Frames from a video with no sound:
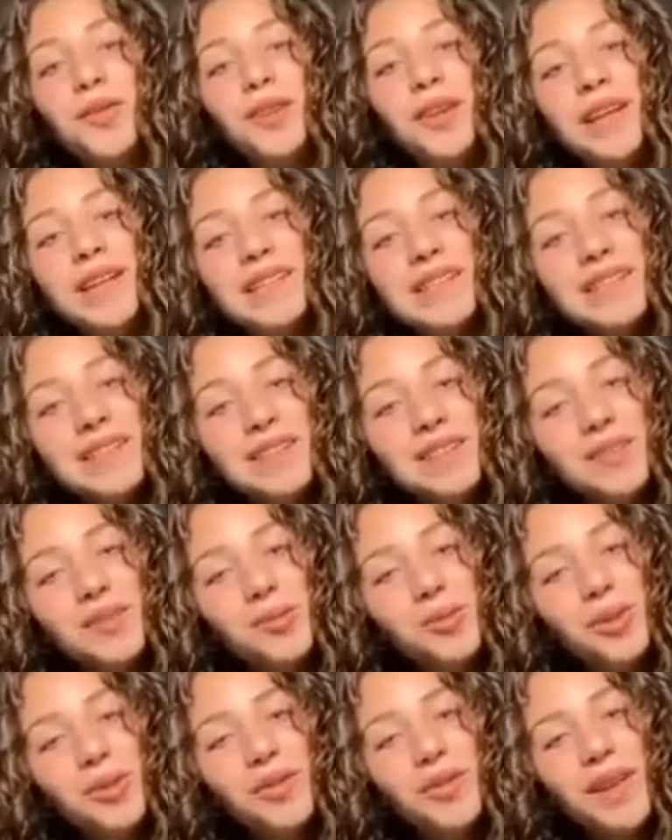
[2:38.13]
if you had six or
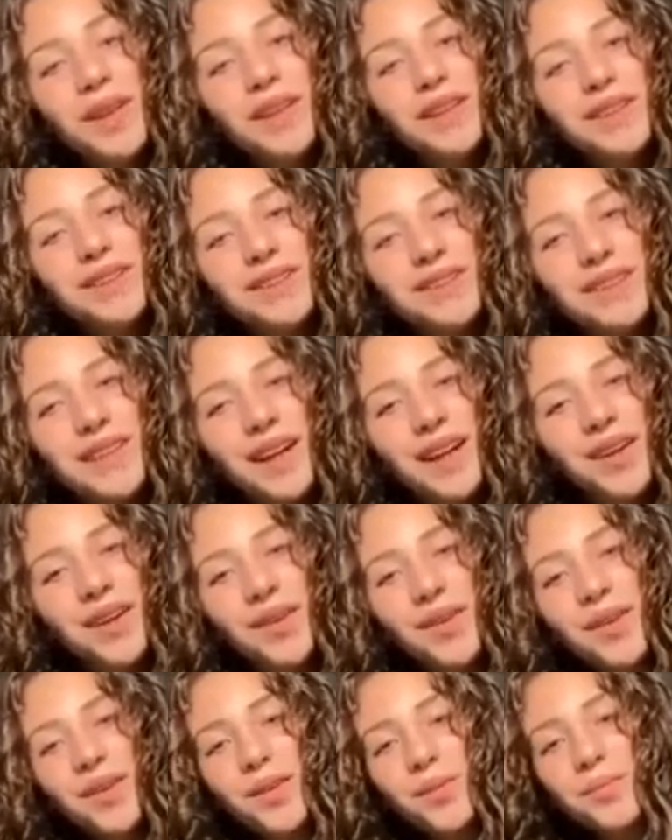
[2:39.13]
more fingers
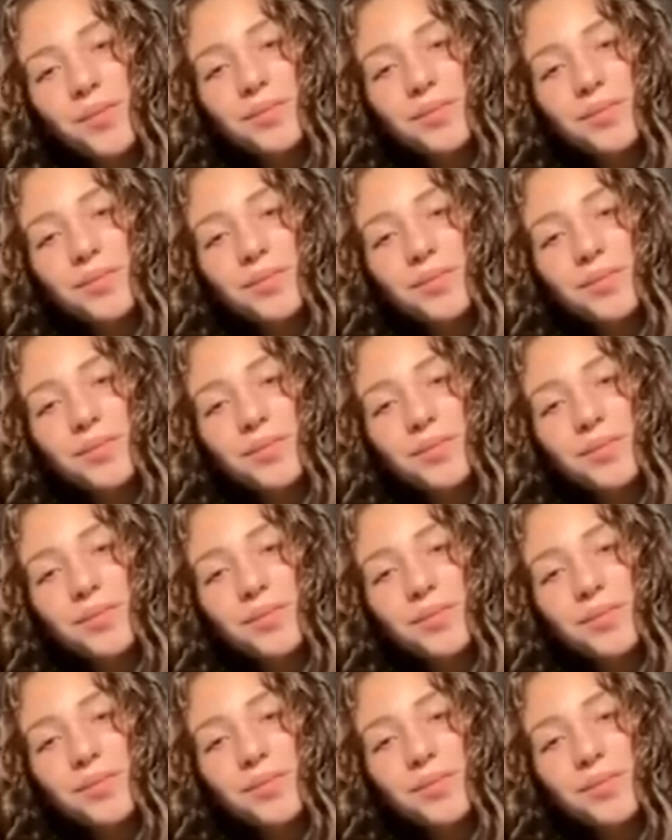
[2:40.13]
down,